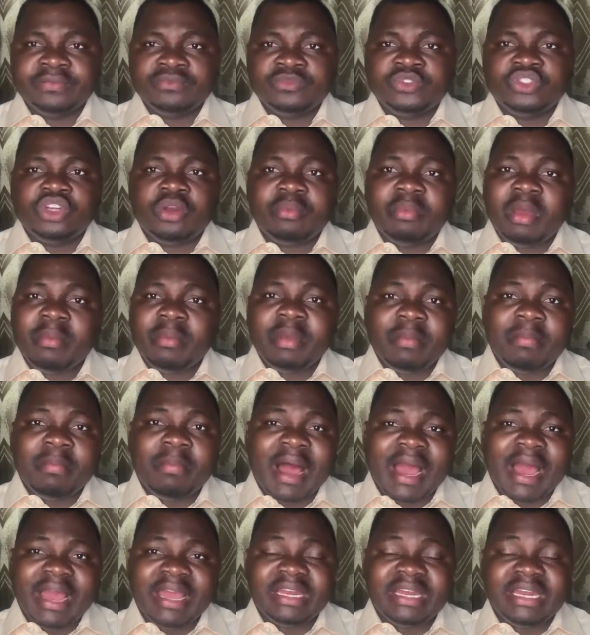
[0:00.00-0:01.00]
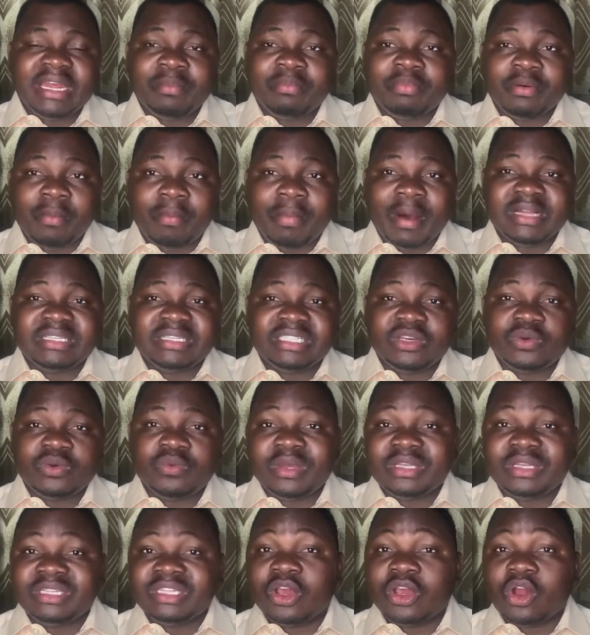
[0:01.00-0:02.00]
You may be buying a property
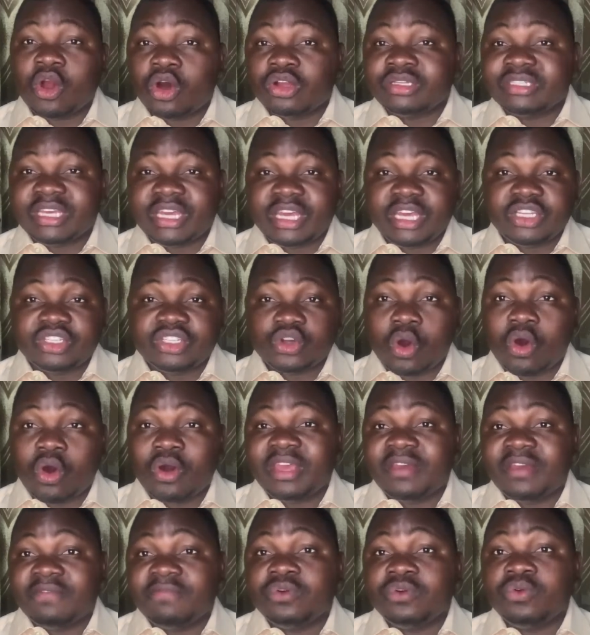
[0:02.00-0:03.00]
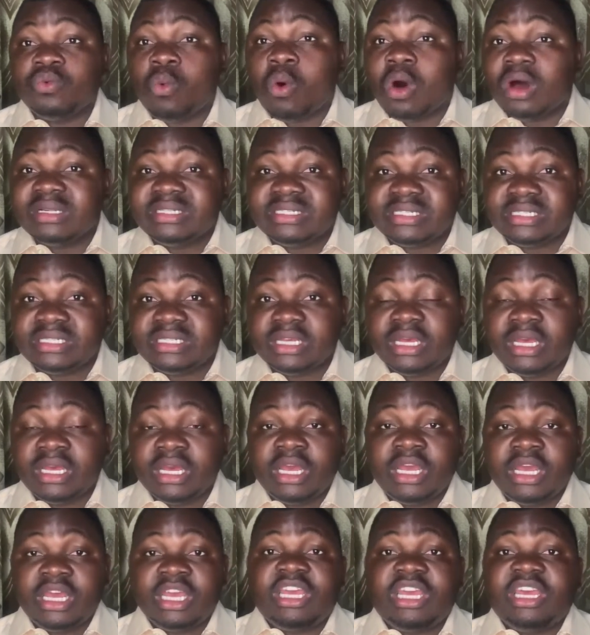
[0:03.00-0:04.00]
with a court case, or even worse.
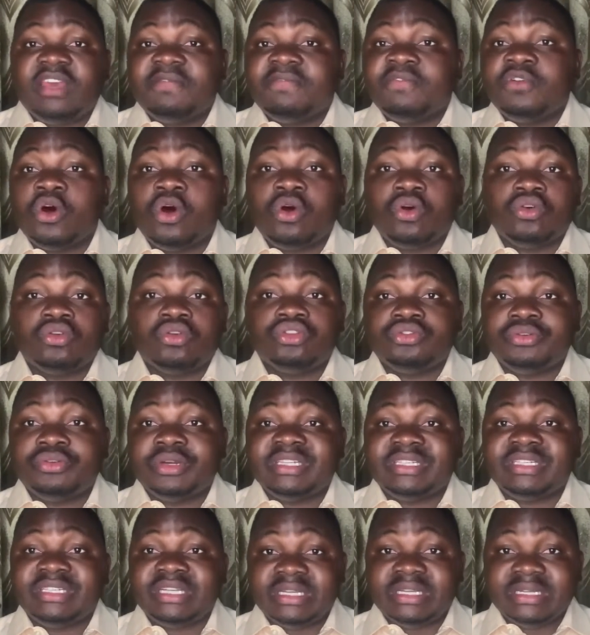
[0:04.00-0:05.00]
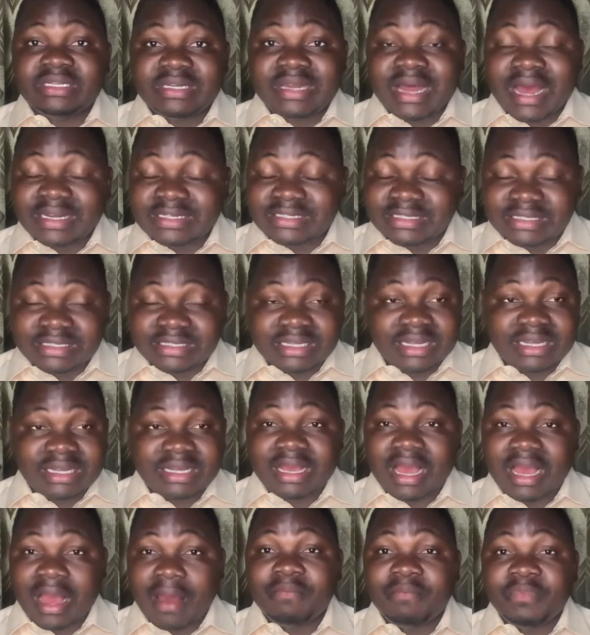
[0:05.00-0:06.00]
If no good reason that
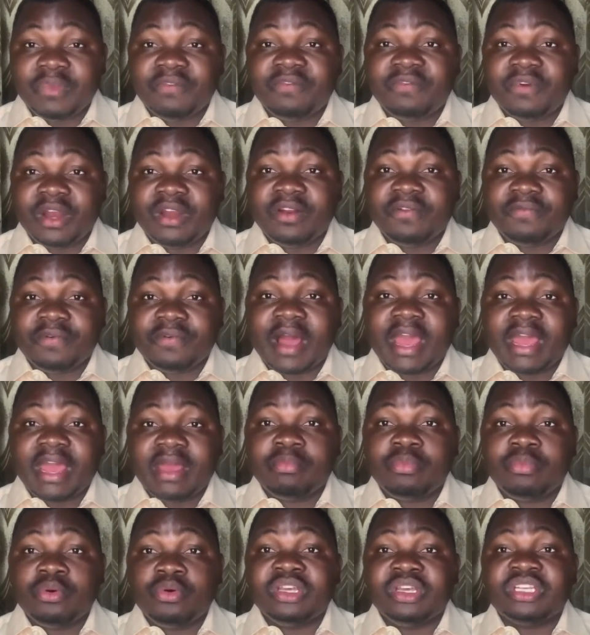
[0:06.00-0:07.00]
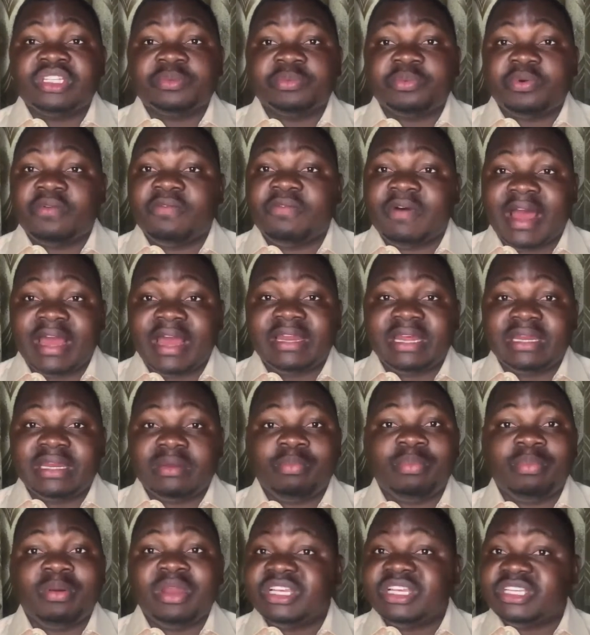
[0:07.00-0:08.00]
can be verifiable is provided,
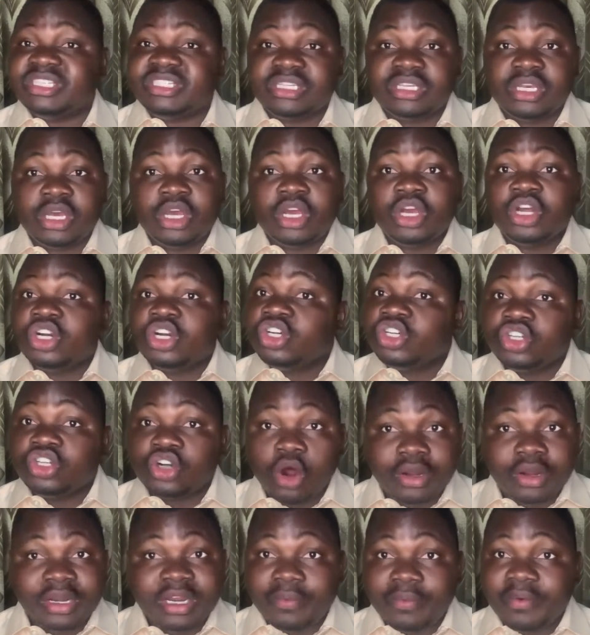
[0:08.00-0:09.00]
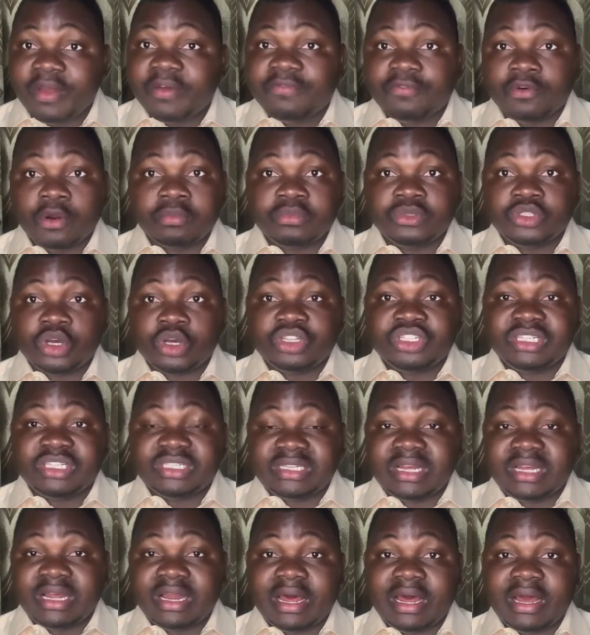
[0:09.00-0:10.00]
please run away from such
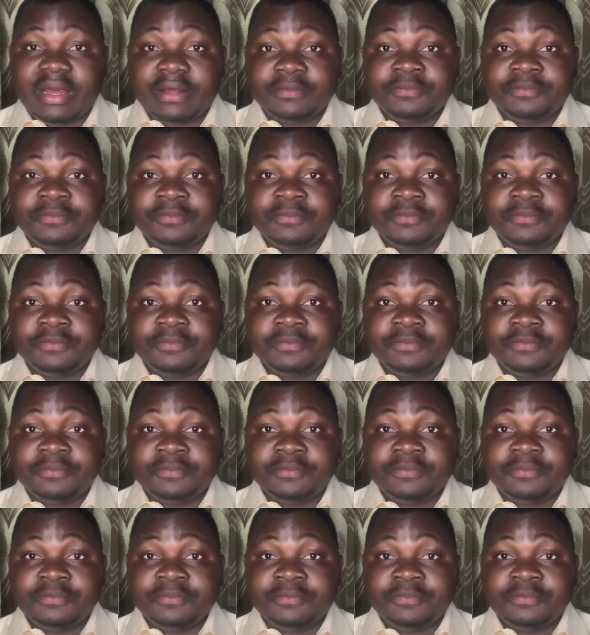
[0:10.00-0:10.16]
seller.